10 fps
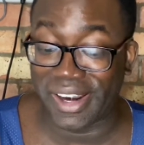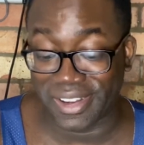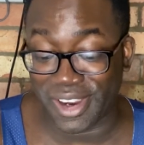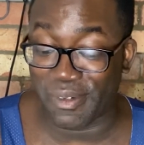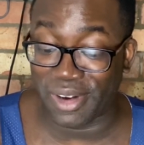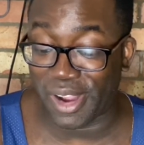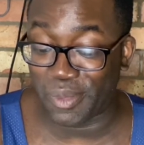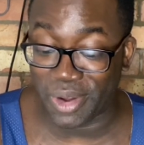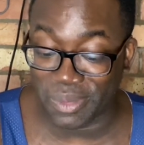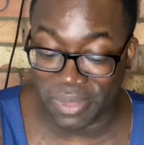Caroline
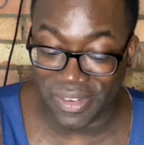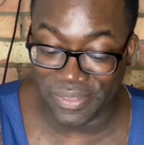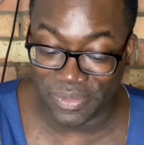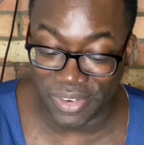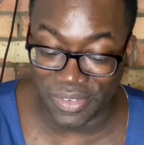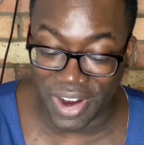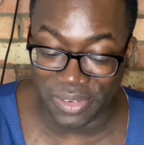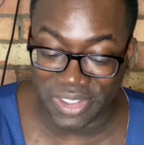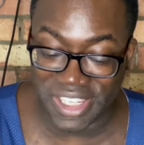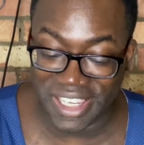won by fifth
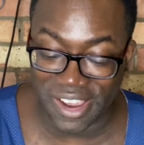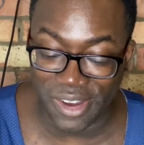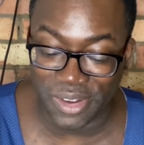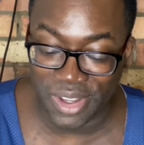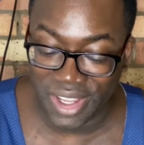round TKO.